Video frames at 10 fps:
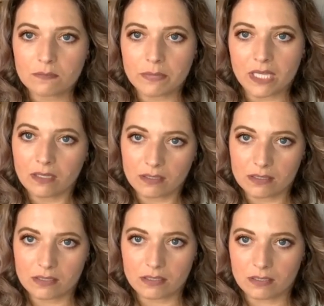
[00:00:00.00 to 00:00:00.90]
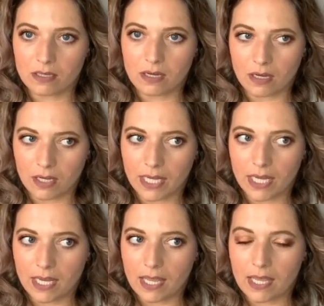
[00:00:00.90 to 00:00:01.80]
because
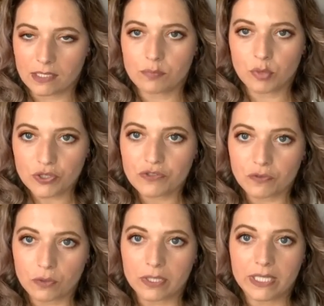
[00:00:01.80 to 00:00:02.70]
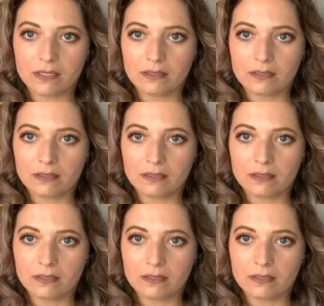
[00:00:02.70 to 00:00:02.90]
I had to push for it.